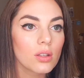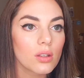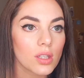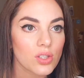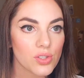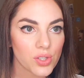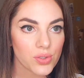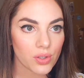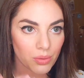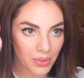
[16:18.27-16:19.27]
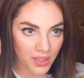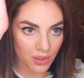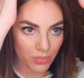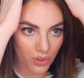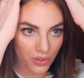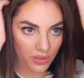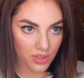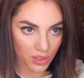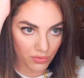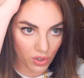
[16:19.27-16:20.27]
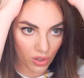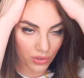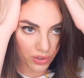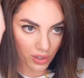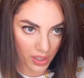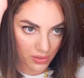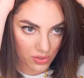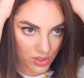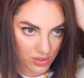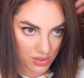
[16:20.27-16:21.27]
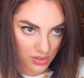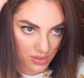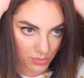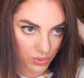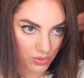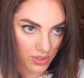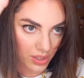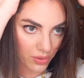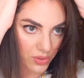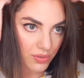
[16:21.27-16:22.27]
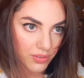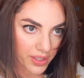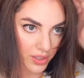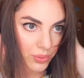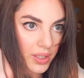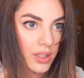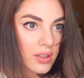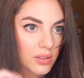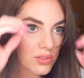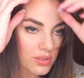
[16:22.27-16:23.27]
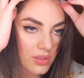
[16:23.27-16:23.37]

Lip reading: Then just use the remaining product that you've got on your hands just to smooth down those flyaway hairs.